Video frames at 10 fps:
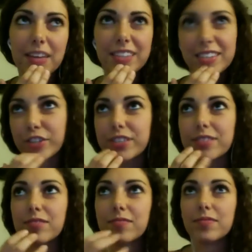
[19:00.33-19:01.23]
Because
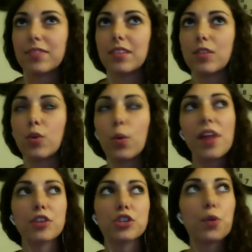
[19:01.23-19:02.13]
the way
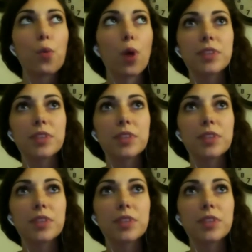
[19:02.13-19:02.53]
that she warms